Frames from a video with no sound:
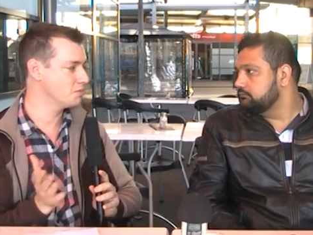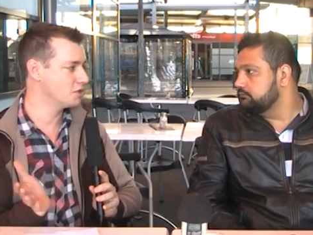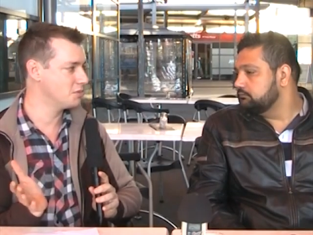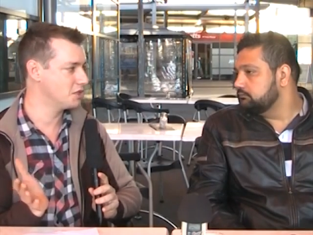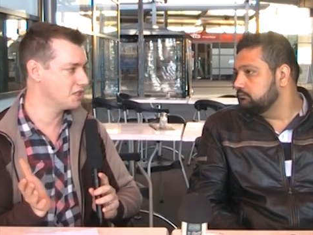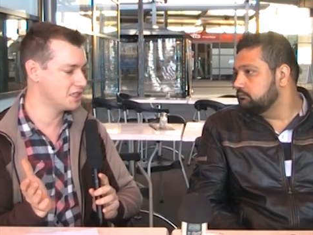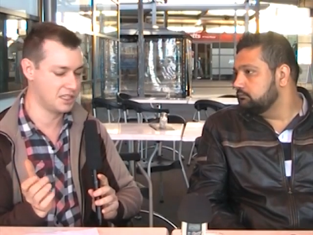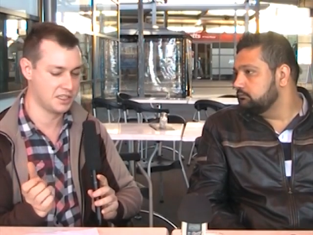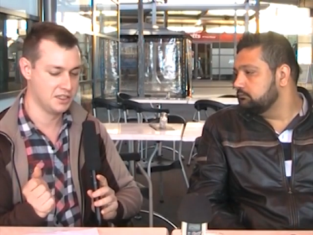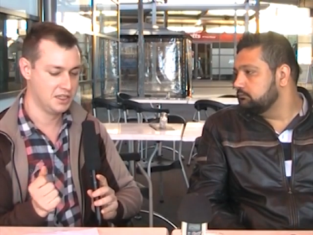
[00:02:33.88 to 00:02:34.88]

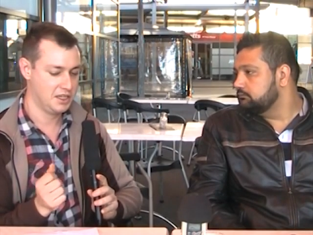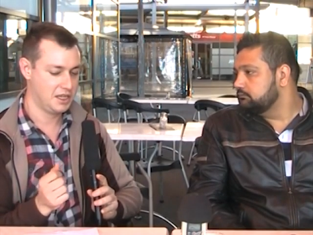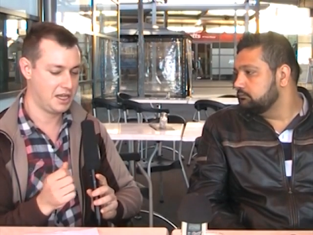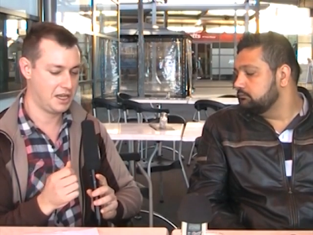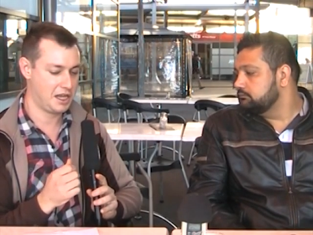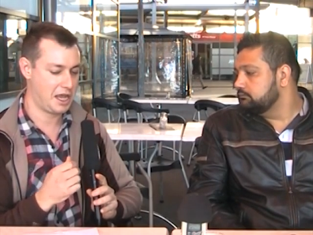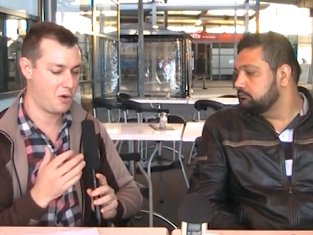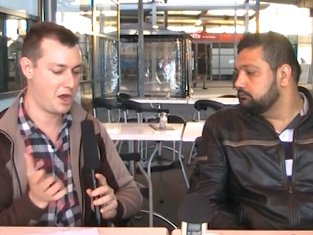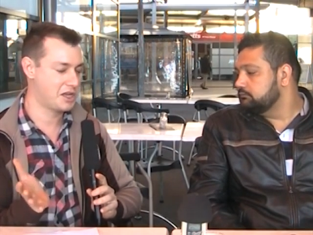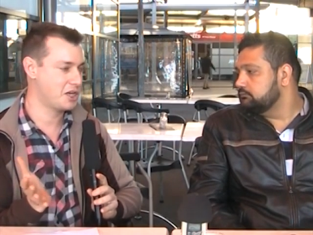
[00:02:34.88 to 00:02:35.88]
Speaker 1: community and, and
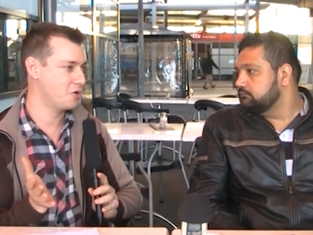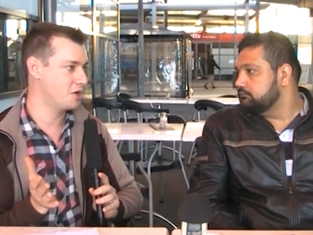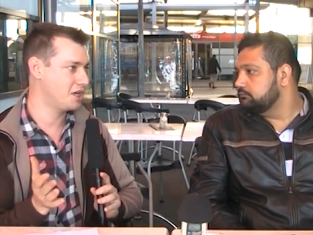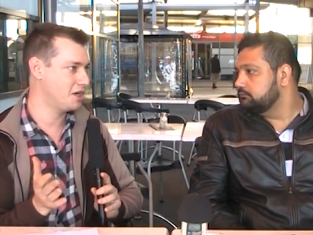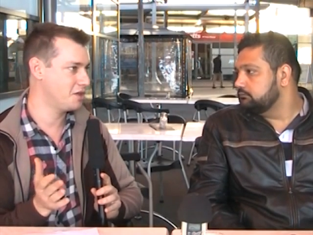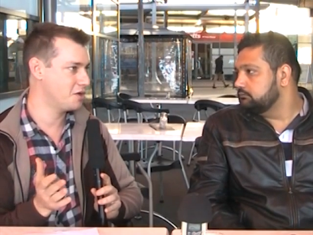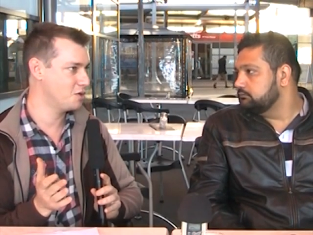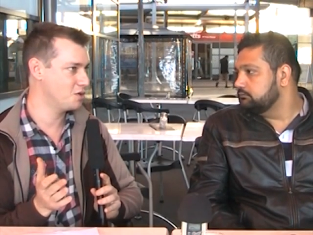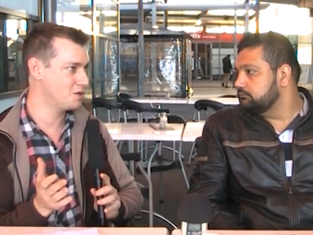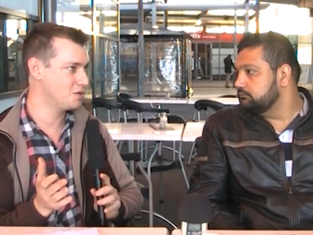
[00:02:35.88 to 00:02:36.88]
how accurate are
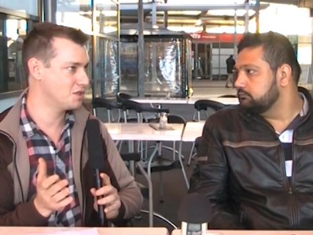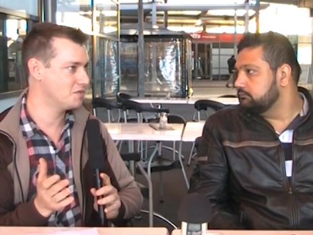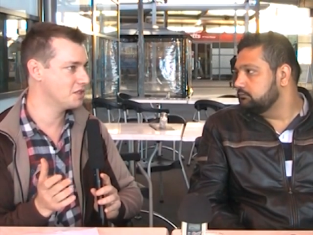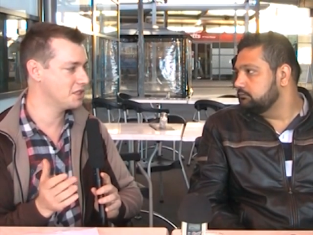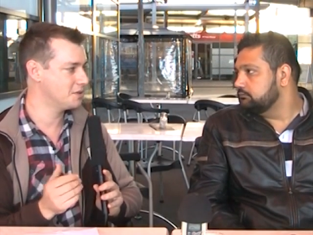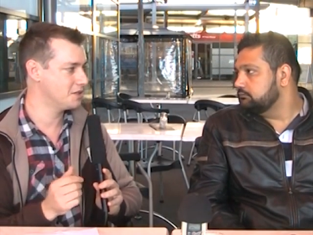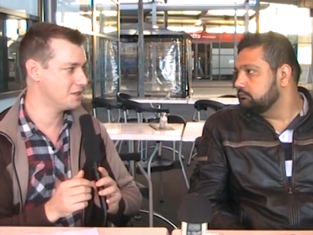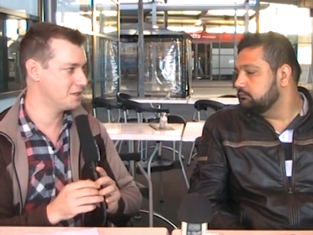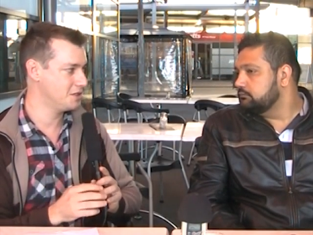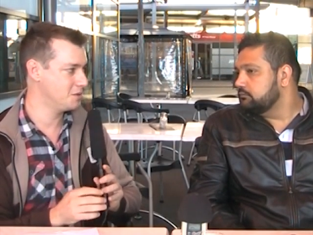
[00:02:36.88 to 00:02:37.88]
those sorts of
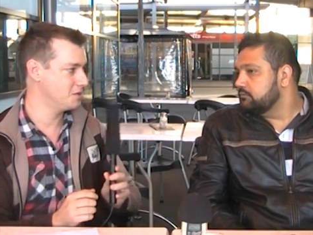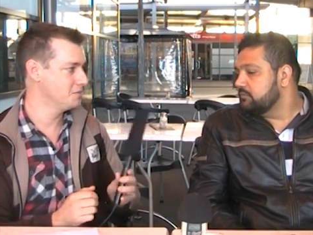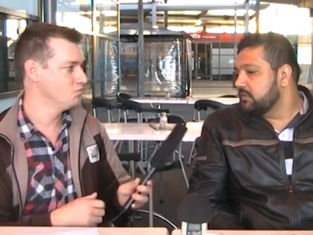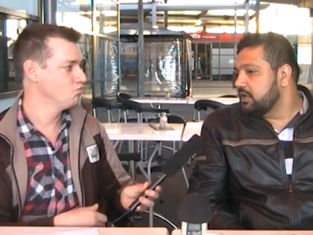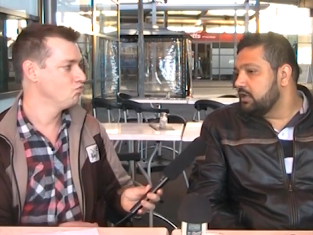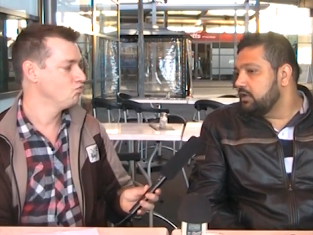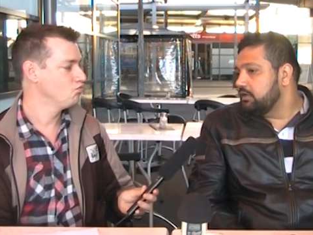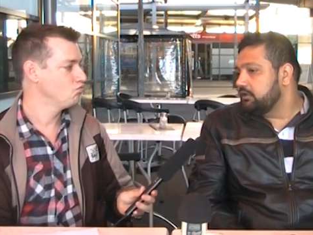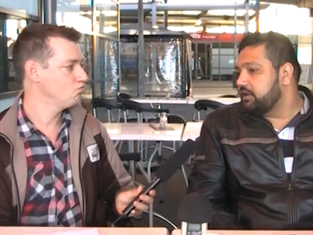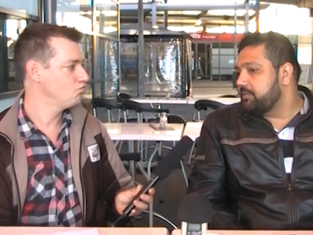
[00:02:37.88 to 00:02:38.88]
stereotypes?
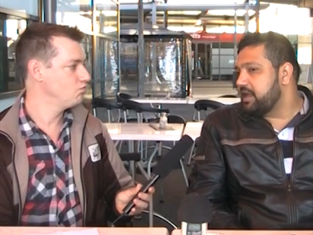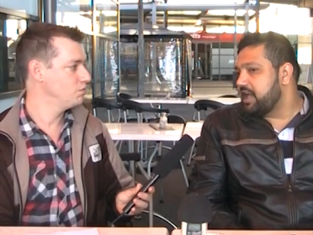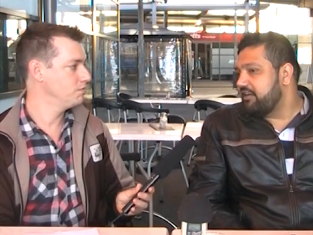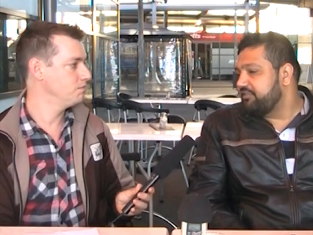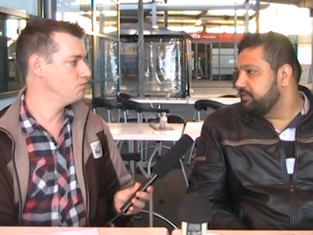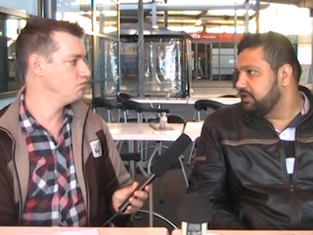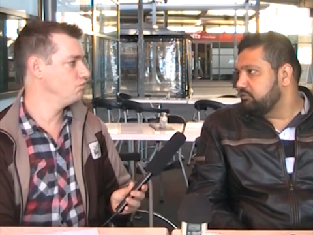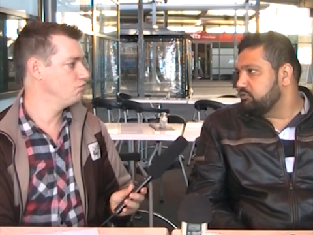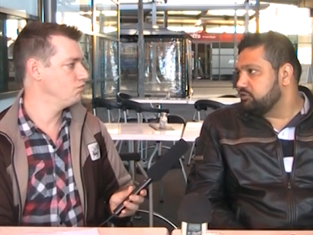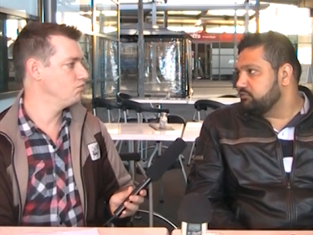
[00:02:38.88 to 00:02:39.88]
Speaker 2: Look, there are about half a
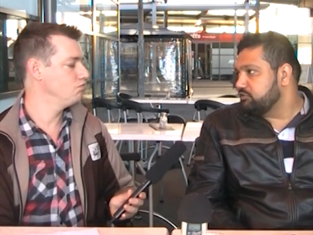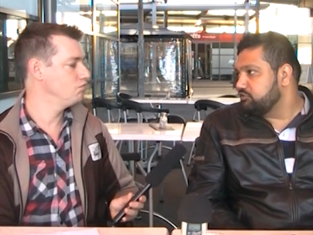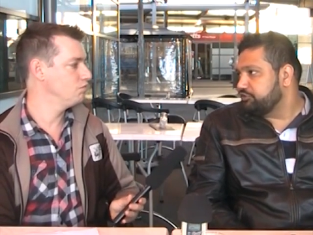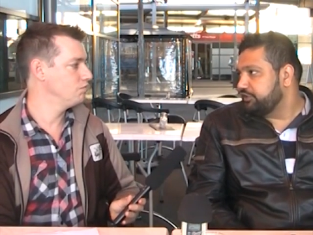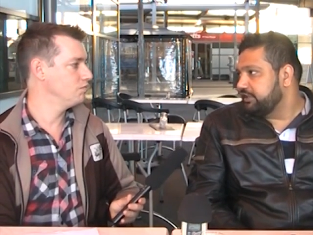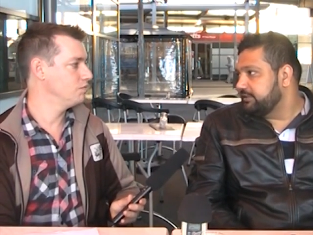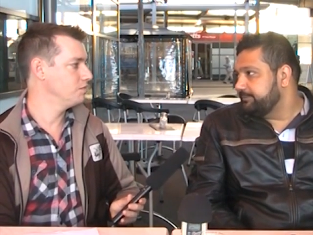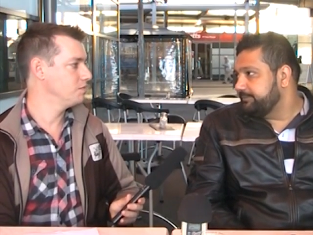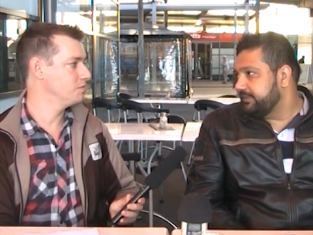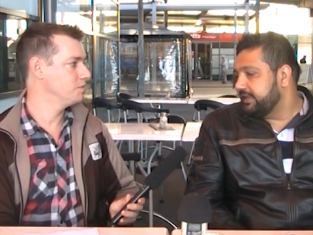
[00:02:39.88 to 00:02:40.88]
million Muslims in Australia,
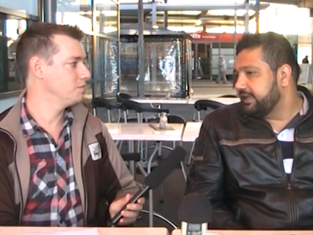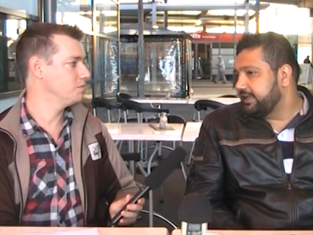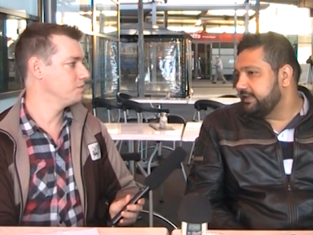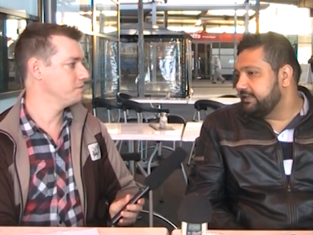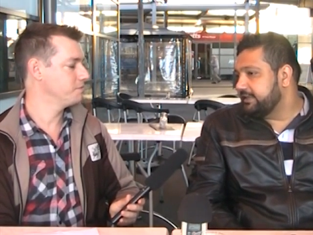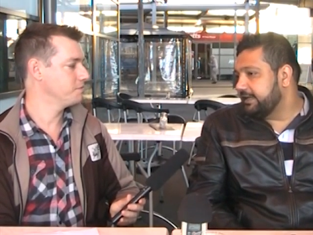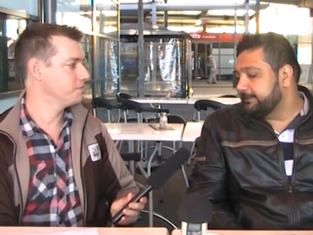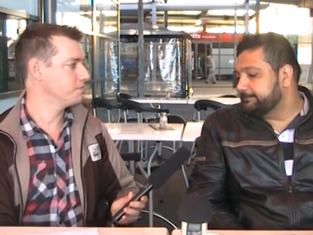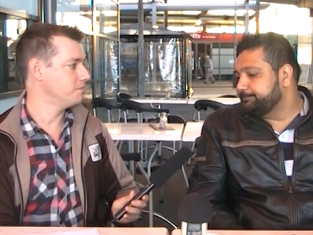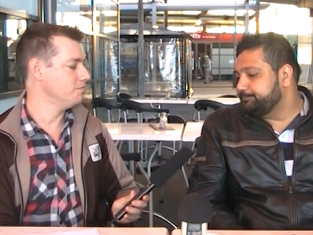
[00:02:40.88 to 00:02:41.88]
and
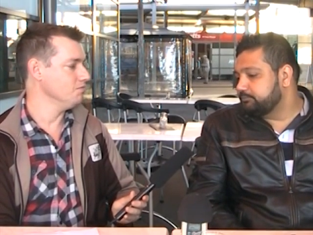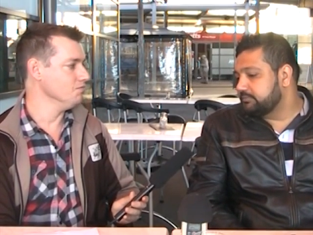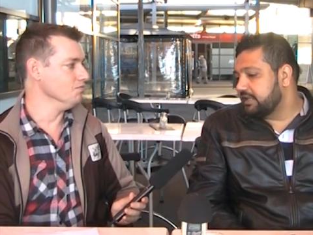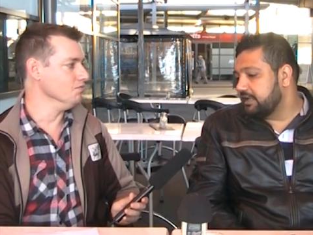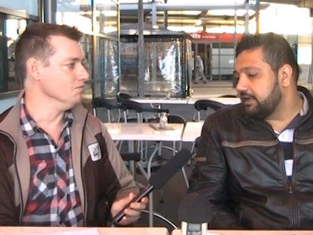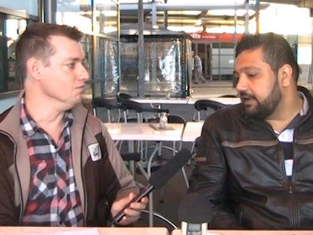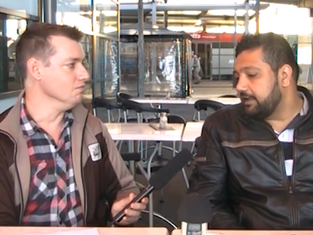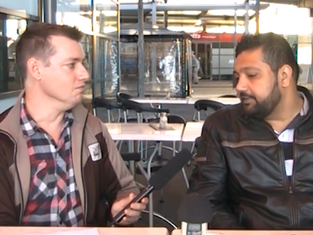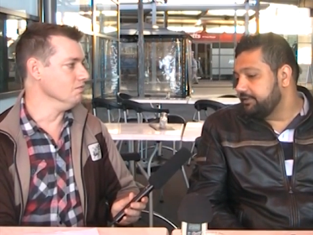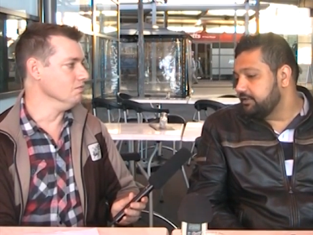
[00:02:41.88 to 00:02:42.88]
um,
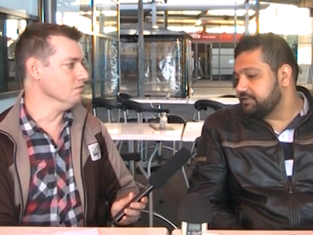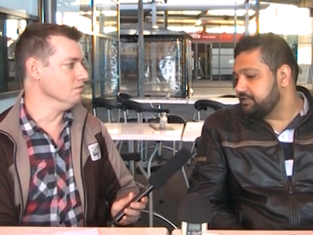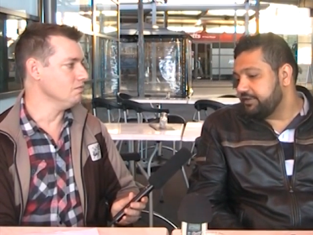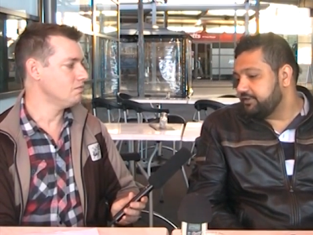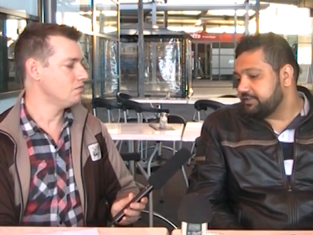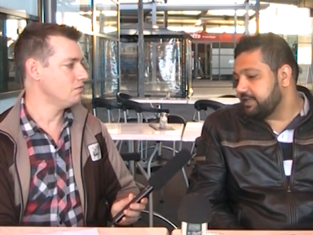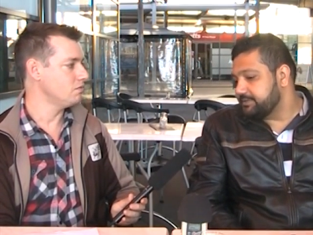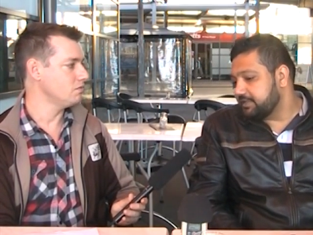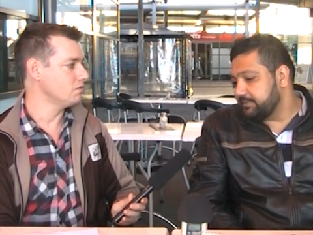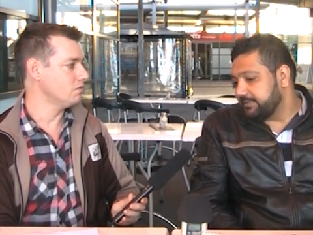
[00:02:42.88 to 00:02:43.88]
uh, those
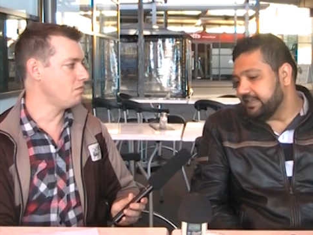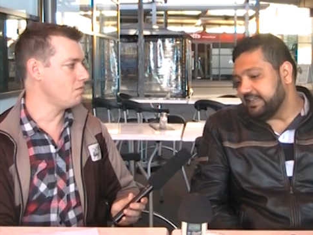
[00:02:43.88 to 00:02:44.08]
stereotypes are completely